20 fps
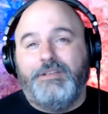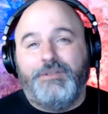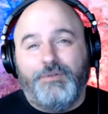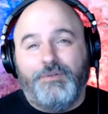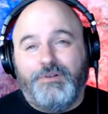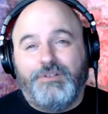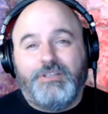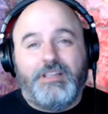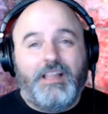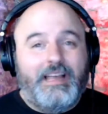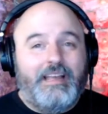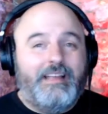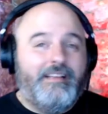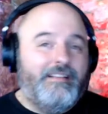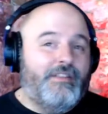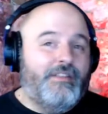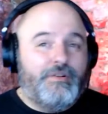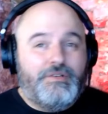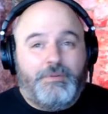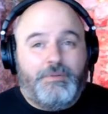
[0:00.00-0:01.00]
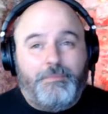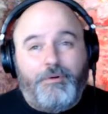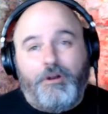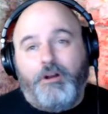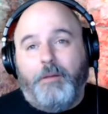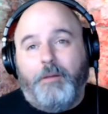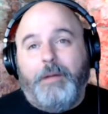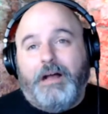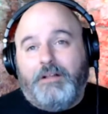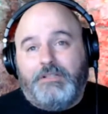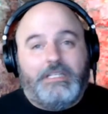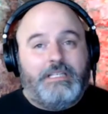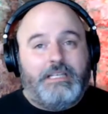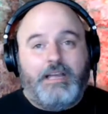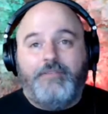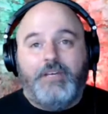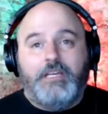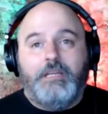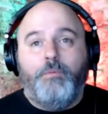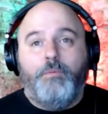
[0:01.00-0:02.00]
So there's about
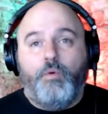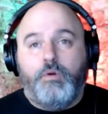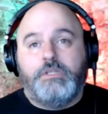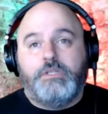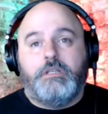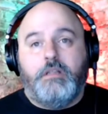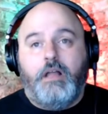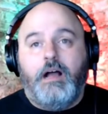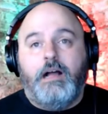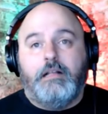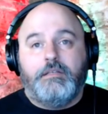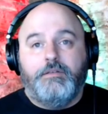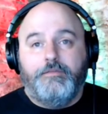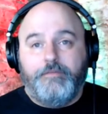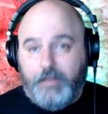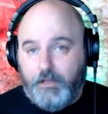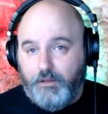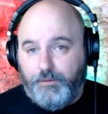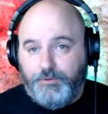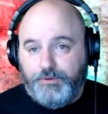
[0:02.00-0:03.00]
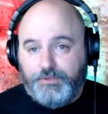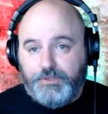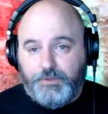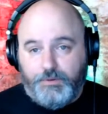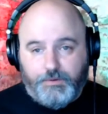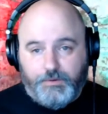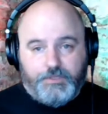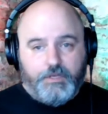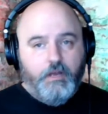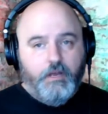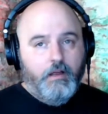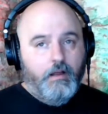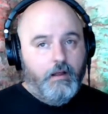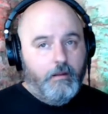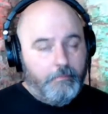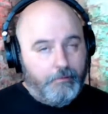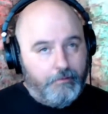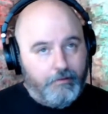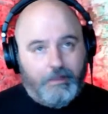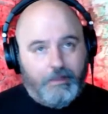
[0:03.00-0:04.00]
70 more slots available. So there's
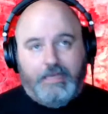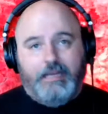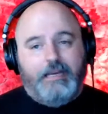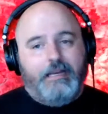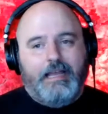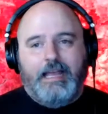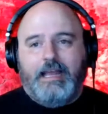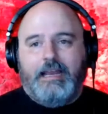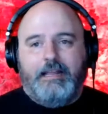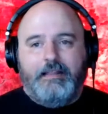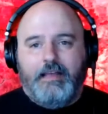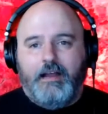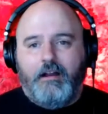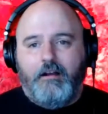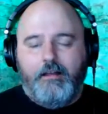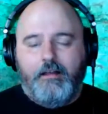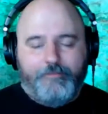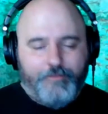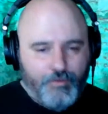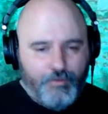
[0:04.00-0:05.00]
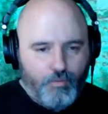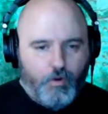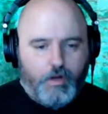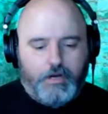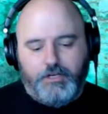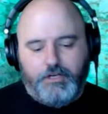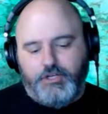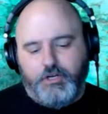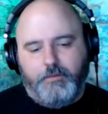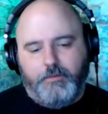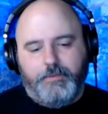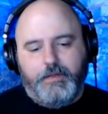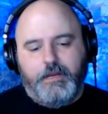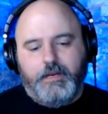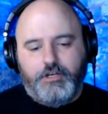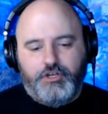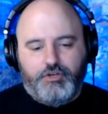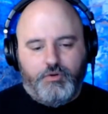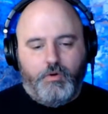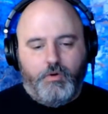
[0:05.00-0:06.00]
plenty to get in there if you want to jump in
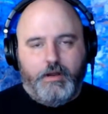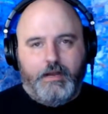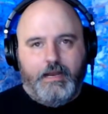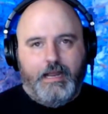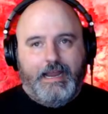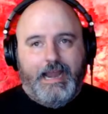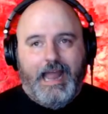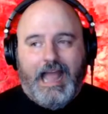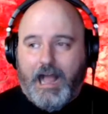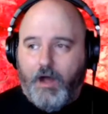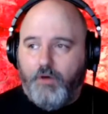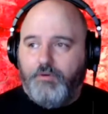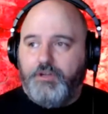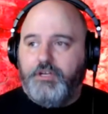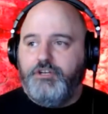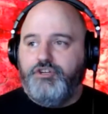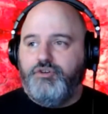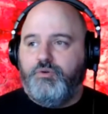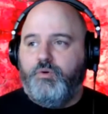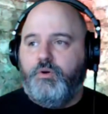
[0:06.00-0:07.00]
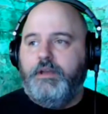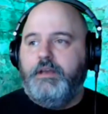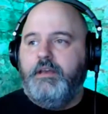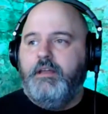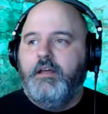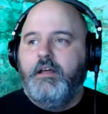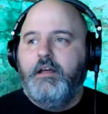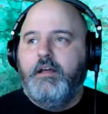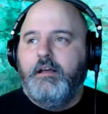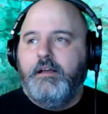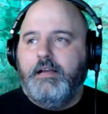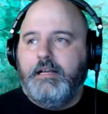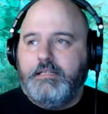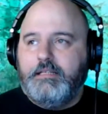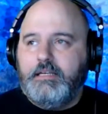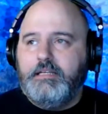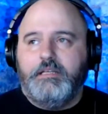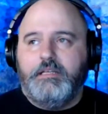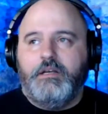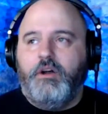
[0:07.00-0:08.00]
and join. And how do you join?
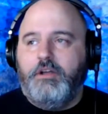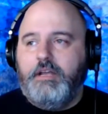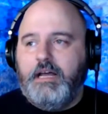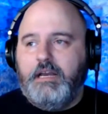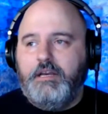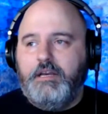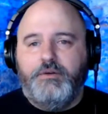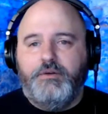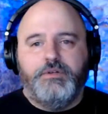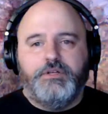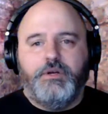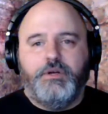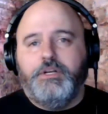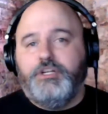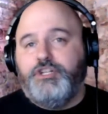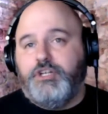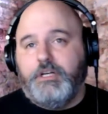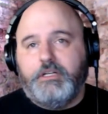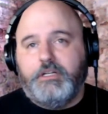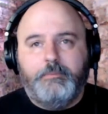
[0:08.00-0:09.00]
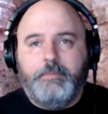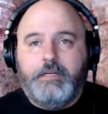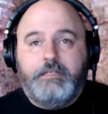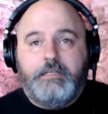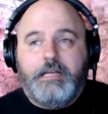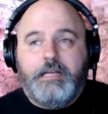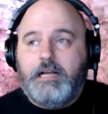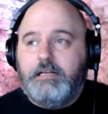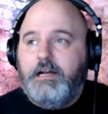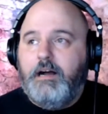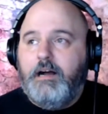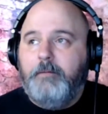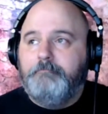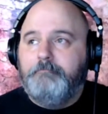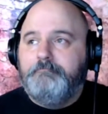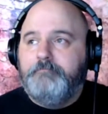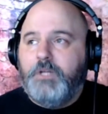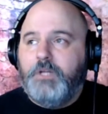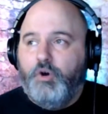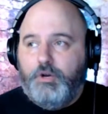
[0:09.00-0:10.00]
It's easy. All you got to do is go to jigsandbigs.com.
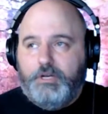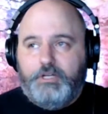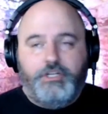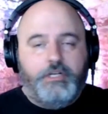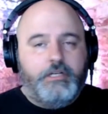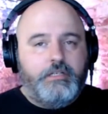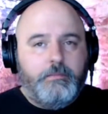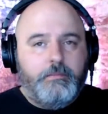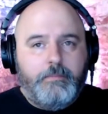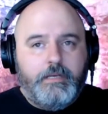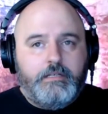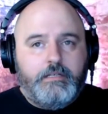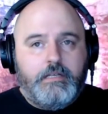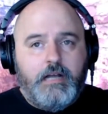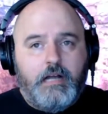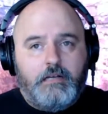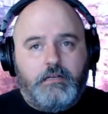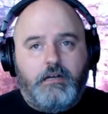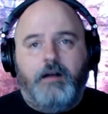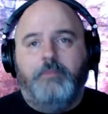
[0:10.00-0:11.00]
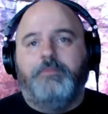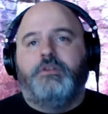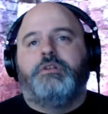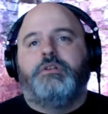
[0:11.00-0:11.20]
Go to jigsandbigs.com.